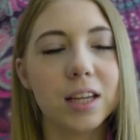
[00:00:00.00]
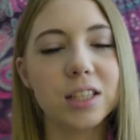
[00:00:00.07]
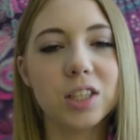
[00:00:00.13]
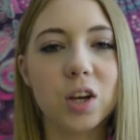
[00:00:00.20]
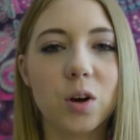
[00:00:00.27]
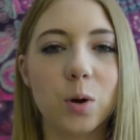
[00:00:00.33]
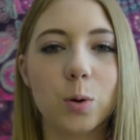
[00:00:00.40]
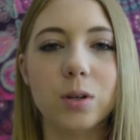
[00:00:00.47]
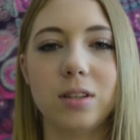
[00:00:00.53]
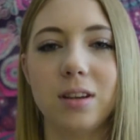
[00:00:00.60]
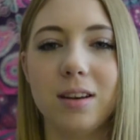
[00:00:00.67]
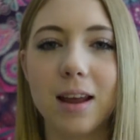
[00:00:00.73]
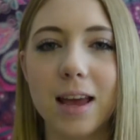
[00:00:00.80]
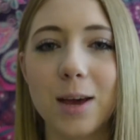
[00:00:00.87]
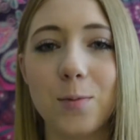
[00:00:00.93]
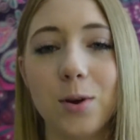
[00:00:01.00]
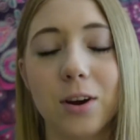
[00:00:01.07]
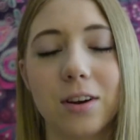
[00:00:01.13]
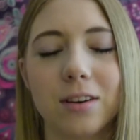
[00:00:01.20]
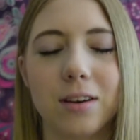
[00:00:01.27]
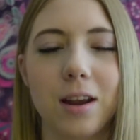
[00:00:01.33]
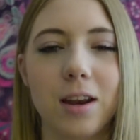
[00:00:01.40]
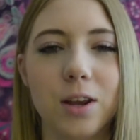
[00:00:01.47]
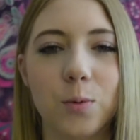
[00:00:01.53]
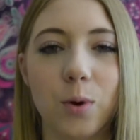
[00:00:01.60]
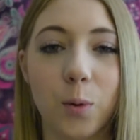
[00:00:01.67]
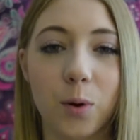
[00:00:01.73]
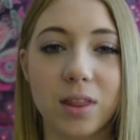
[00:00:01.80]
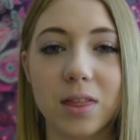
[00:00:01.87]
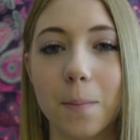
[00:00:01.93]
So today we are
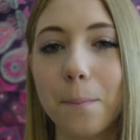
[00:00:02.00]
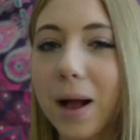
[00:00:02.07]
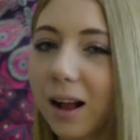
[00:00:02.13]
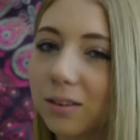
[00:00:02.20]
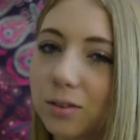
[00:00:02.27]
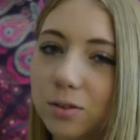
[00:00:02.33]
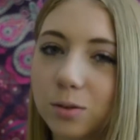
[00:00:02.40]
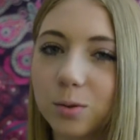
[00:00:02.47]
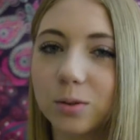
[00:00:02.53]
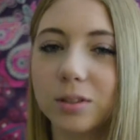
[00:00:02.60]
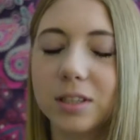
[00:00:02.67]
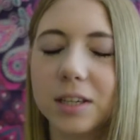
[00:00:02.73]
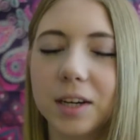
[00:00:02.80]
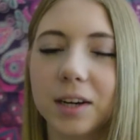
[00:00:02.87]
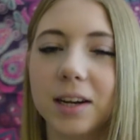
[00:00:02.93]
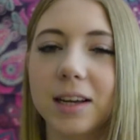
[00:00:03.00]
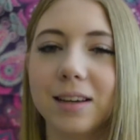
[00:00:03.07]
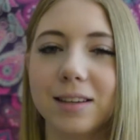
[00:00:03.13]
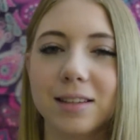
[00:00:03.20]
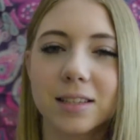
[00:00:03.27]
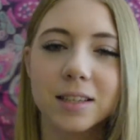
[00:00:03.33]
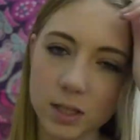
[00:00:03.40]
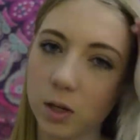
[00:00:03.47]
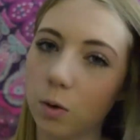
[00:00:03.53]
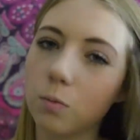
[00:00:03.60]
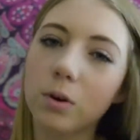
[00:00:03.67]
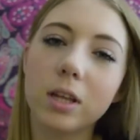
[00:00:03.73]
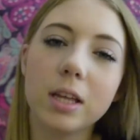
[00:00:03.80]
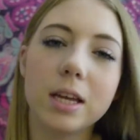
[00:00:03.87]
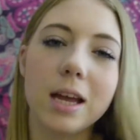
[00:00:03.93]
continuing with the back to school series. So
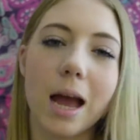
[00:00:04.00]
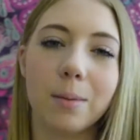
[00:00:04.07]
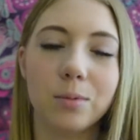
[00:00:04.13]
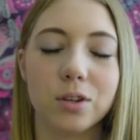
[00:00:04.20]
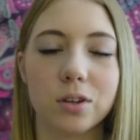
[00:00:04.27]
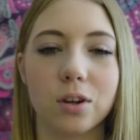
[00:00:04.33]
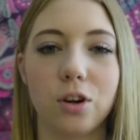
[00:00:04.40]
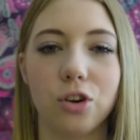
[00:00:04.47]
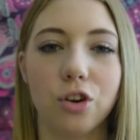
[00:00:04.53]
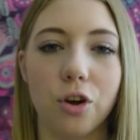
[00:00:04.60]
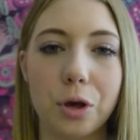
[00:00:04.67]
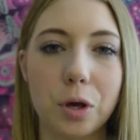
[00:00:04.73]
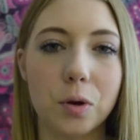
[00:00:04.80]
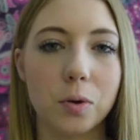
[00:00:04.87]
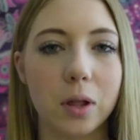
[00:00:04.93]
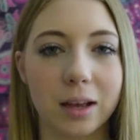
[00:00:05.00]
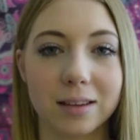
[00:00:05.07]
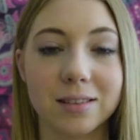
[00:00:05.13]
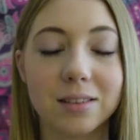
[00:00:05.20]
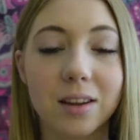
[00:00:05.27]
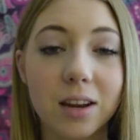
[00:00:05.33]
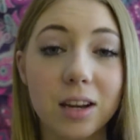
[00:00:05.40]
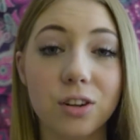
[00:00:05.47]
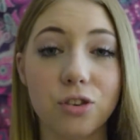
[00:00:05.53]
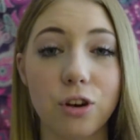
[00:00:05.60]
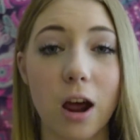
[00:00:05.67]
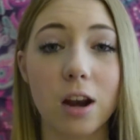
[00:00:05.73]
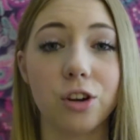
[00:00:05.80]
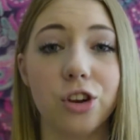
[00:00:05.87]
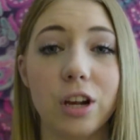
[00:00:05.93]
really, I'm just gonna show you like a studying
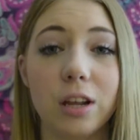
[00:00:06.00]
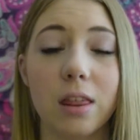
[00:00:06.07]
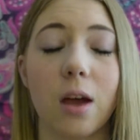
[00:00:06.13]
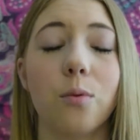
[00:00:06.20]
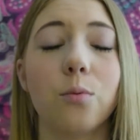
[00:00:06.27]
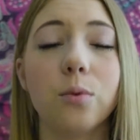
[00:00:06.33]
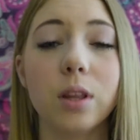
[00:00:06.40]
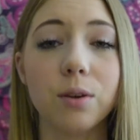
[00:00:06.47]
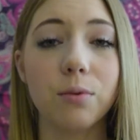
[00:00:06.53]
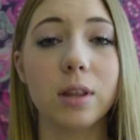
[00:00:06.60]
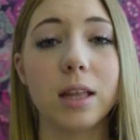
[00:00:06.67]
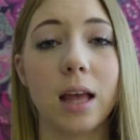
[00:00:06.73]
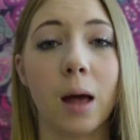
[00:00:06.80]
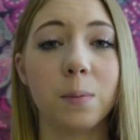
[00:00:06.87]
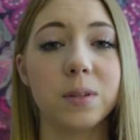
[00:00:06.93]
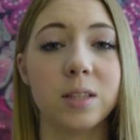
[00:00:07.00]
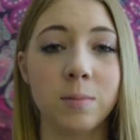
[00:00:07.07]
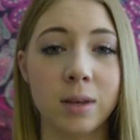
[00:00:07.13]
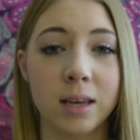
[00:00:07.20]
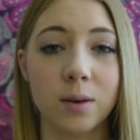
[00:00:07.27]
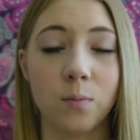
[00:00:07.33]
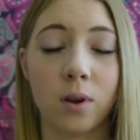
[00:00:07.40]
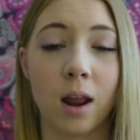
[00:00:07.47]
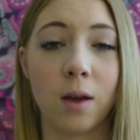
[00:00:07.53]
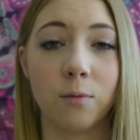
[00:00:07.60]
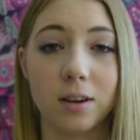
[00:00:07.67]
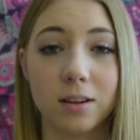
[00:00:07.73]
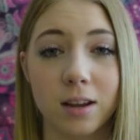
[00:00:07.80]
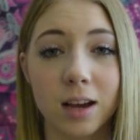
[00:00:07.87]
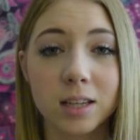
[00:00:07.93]
strategy that really, really helps me when I
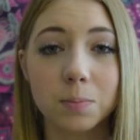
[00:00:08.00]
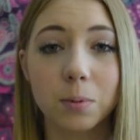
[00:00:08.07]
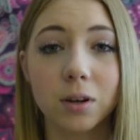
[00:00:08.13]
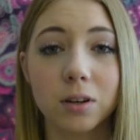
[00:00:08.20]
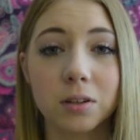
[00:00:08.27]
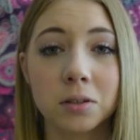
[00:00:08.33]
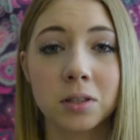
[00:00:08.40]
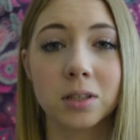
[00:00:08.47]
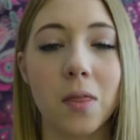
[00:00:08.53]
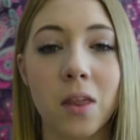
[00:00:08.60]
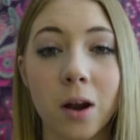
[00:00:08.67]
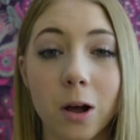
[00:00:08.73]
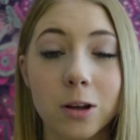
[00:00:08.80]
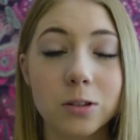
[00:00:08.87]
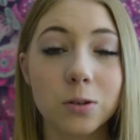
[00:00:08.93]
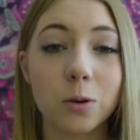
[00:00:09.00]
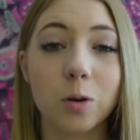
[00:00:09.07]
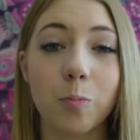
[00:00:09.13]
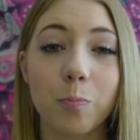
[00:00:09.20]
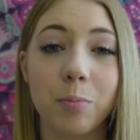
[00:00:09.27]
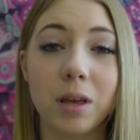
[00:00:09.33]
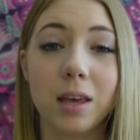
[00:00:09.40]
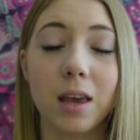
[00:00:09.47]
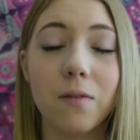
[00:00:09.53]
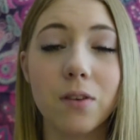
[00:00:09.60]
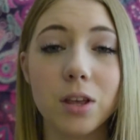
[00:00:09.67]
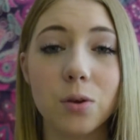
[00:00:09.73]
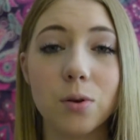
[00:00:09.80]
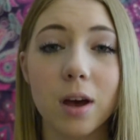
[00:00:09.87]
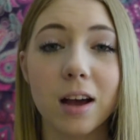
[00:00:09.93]
read textbooks. And then also be
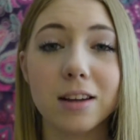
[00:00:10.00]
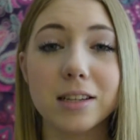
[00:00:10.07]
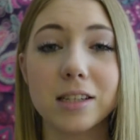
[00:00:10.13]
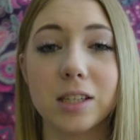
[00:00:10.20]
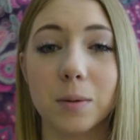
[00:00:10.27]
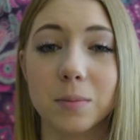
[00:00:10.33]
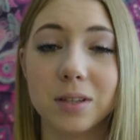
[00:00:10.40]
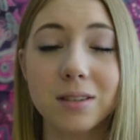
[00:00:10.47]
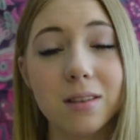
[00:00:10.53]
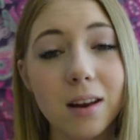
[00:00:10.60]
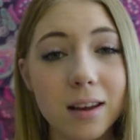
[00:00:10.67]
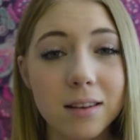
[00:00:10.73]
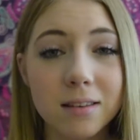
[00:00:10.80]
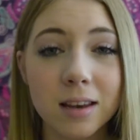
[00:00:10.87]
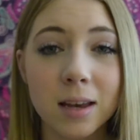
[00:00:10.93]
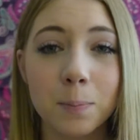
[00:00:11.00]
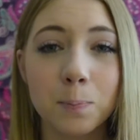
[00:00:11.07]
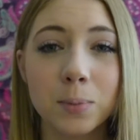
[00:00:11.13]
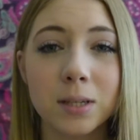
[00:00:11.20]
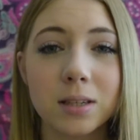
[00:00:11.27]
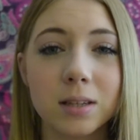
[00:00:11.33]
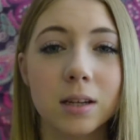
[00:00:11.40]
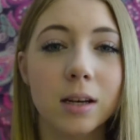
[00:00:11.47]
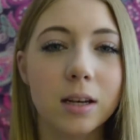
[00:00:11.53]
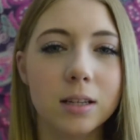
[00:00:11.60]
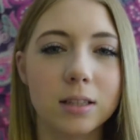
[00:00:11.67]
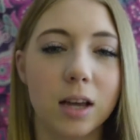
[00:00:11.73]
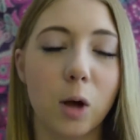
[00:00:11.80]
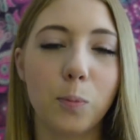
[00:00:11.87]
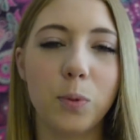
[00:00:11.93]
giving you guys some study tips
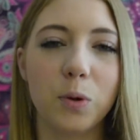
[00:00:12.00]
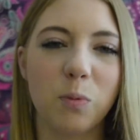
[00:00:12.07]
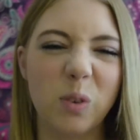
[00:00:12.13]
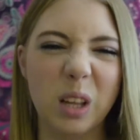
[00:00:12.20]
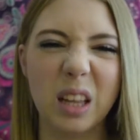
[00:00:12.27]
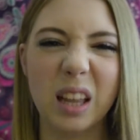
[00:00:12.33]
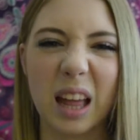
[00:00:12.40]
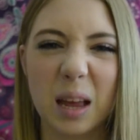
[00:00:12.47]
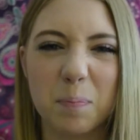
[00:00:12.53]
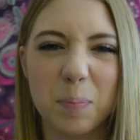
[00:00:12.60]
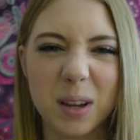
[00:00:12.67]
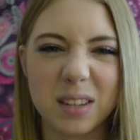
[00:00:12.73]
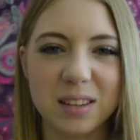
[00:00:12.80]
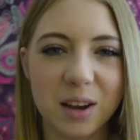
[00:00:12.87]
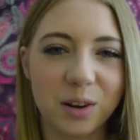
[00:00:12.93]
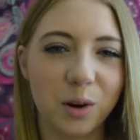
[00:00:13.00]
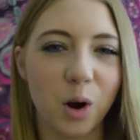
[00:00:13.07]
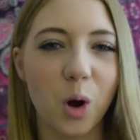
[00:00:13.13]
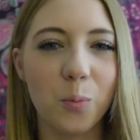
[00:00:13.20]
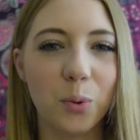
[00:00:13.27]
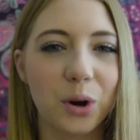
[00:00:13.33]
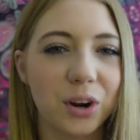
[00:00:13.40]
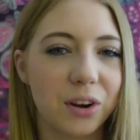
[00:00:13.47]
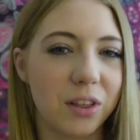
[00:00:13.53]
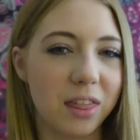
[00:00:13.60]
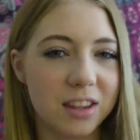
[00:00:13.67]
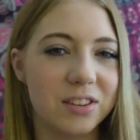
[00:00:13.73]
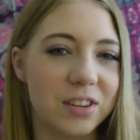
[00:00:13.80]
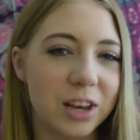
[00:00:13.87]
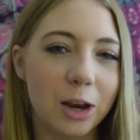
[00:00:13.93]
to help you really like bust out your homework
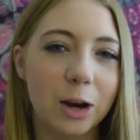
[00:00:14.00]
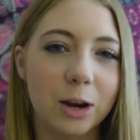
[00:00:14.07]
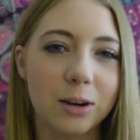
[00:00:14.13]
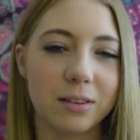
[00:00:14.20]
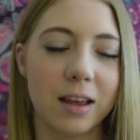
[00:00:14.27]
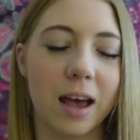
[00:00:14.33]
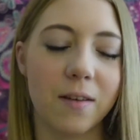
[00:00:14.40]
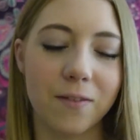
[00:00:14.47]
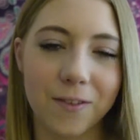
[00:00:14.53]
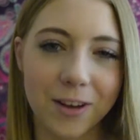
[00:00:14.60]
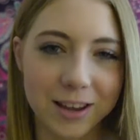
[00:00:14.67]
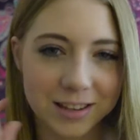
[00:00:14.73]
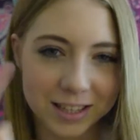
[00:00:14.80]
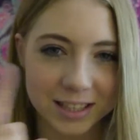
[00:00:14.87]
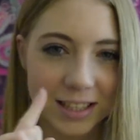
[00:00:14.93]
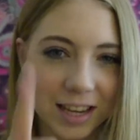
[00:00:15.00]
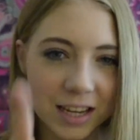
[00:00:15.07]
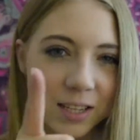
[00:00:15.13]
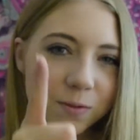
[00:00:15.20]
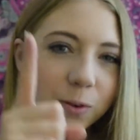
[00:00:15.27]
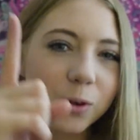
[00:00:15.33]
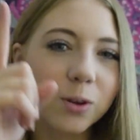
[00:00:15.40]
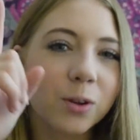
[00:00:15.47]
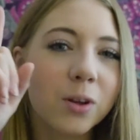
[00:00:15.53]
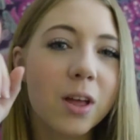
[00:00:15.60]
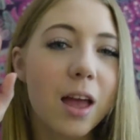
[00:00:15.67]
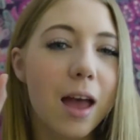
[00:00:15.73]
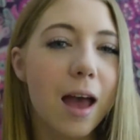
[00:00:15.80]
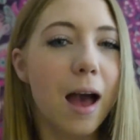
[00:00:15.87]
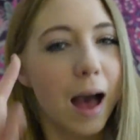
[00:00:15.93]
this year to have a successful
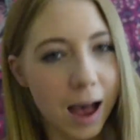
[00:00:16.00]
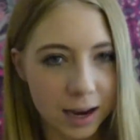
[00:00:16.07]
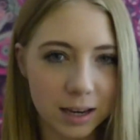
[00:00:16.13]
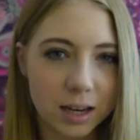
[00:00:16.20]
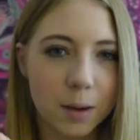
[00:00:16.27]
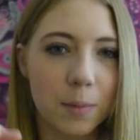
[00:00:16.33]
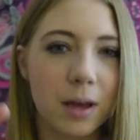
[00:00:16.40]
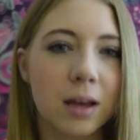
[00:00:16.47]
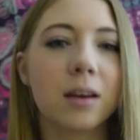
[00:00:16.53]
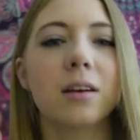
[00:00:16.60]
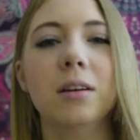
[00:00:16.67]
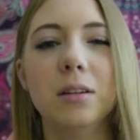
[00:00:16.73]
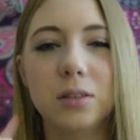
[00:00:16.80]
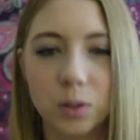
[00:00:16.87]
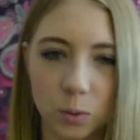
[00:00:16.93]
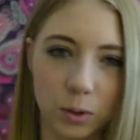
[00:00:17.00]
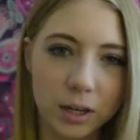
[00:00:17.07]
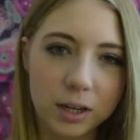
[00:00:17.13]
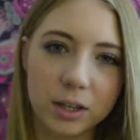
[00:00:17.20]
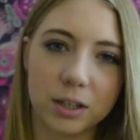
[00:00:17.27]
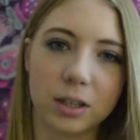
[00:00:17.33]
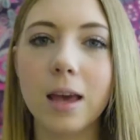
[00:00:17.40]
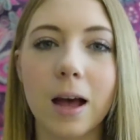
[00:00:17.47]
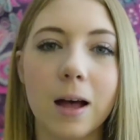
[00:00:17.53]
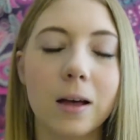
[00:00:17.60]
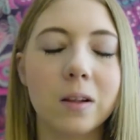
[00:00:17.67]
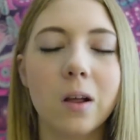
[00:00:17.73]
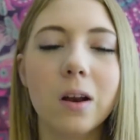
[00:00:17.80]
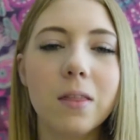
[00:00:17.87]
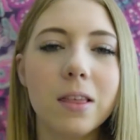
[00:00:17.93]
academic school year.
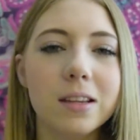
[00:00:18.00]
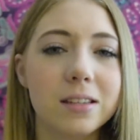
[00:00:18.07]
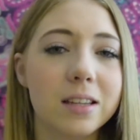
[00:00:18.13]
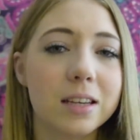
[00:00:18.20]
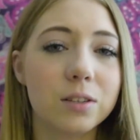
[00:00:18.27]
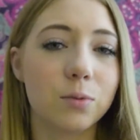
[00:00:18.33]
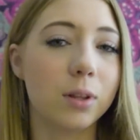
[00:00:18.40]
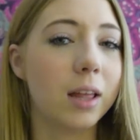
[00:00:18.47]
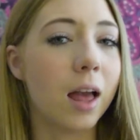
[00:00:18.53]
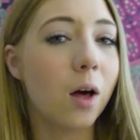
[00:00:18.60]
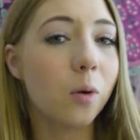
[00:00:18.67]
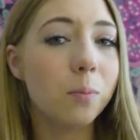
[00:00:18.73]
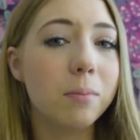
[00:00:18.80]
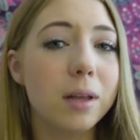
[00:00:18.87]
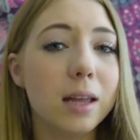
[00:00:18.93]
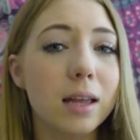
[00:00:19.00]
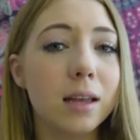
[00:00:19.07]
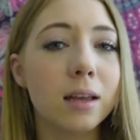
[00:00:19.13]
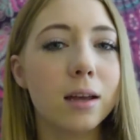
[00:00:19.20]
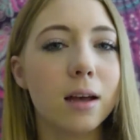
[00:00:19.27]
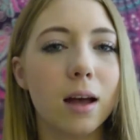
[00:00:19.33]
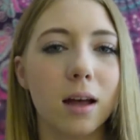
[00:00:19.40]
Yeah, a lot of these things really help me.